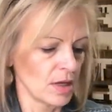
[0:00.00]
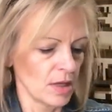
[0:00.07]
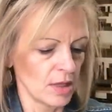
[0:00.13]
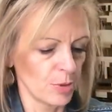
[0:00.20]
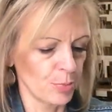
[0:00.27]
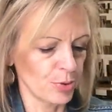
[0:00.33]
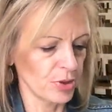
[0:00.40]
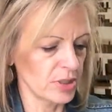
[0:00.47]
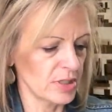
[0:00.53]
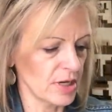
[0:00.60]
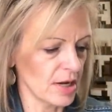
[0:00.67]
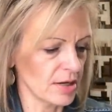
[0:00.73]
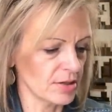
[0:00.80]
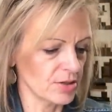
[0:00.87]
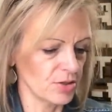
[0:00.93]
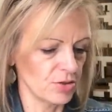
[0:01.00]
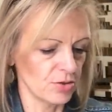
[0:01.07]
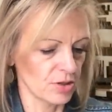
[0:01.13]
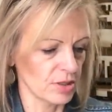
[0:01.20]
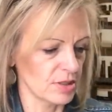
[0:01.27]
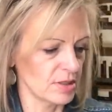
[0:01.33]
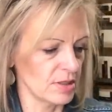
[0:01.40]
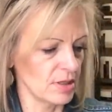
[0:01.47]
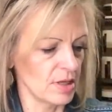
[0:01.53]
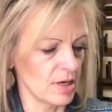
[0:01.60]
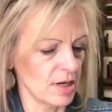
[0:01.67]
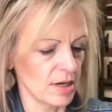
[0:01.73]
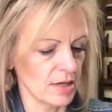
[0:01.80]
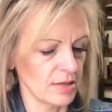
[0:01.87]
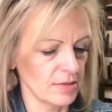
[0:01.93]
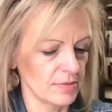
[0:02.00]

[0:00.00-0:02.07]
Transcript: the printout so you can see that.